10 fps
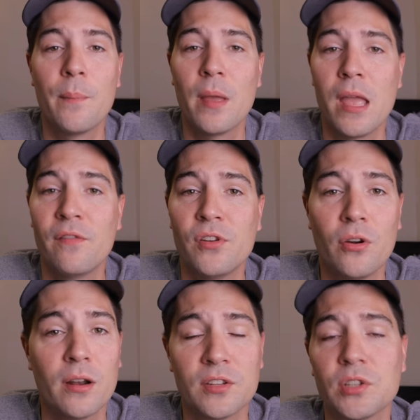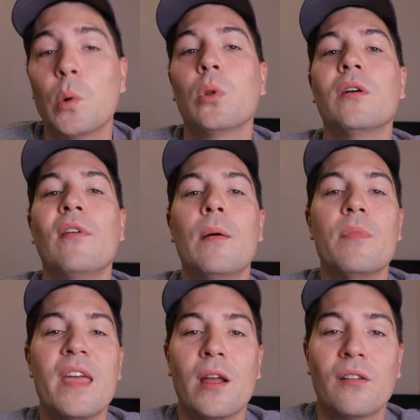up, if you're in a school of
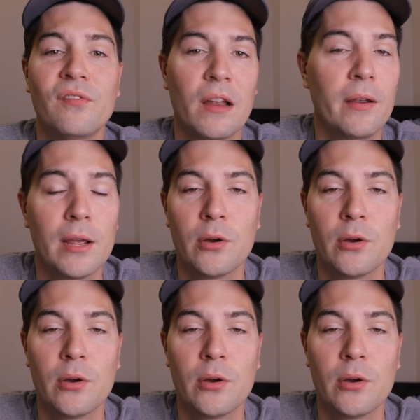them, they are very